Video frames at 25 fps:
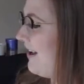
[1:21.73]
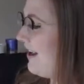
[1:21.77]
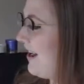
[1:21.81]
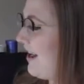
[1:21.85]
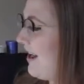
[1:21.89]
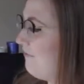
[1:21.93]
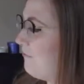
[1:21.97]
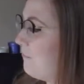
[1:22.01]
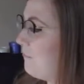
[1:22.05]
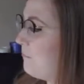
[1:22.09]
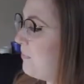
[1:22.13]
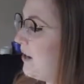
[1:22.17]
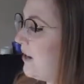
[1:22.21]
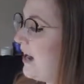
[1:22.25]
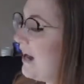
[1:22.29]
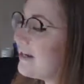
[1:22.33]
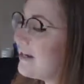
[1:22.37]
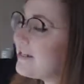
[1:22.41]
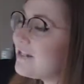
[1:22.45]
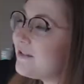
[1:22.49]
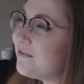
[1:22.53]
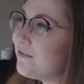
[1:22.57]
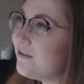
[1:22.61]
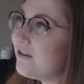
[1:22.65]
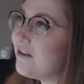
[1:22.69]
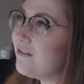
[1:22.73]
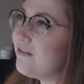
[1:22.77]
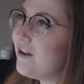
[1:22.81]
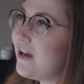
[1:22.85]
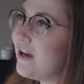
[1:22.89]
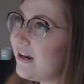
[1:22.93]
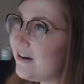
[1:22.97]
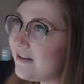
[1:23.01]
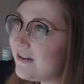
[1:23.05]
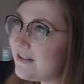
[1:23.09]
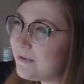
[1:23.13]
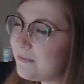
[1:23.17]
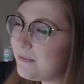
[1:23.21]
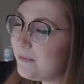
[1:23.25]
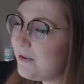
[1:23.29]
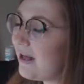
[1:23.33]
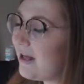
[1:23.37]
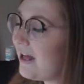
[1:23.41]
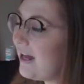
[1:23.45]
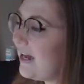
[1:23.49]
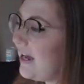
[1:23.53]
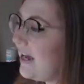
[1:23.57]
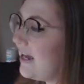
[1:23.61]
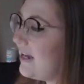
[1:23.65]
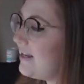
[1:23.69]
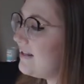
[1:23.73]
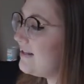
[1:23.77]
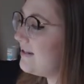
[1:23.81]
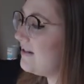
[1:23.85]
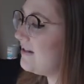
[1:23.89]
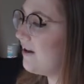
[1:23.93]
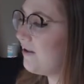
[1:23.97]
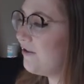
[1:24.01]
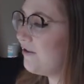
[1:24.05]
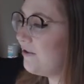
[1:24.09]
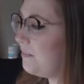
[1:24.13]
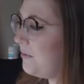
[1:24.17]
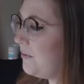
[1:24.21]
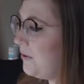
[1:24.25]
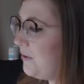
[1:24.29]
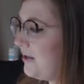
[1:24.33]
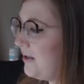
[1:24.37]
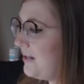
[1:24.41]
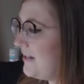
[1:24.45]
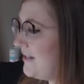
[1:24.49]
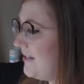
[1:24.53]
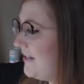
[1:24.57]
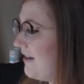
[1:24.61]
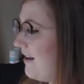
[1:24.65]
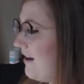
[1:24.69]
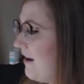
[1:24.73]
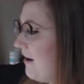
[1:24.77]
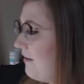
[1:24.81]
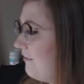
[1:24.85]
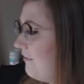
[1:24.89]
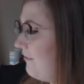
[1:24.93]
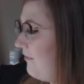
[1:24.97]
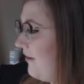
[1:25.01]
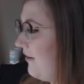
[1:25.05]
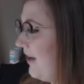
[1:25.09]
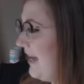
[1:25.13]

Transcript: I have a box full of hair supplies and other beauty stuff